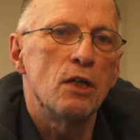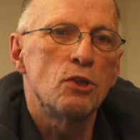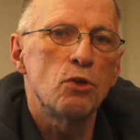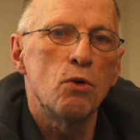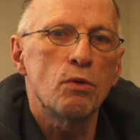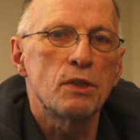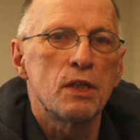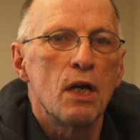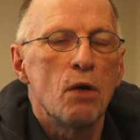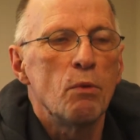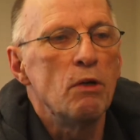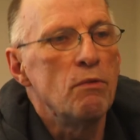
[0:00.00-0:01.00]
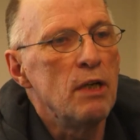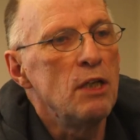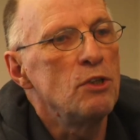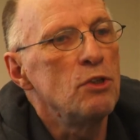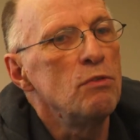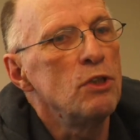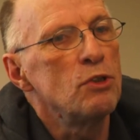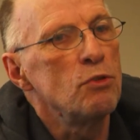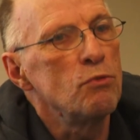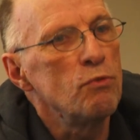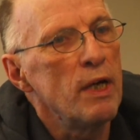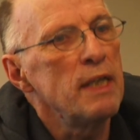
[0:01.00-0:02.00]
talks, we really do need to
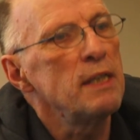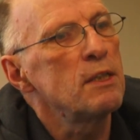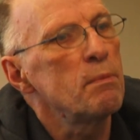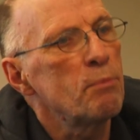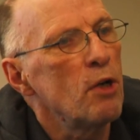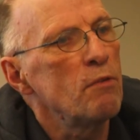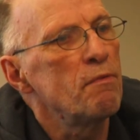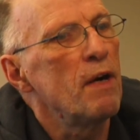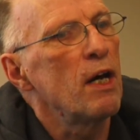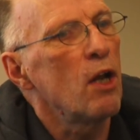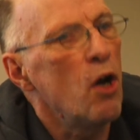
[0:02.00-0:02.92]
raise the profile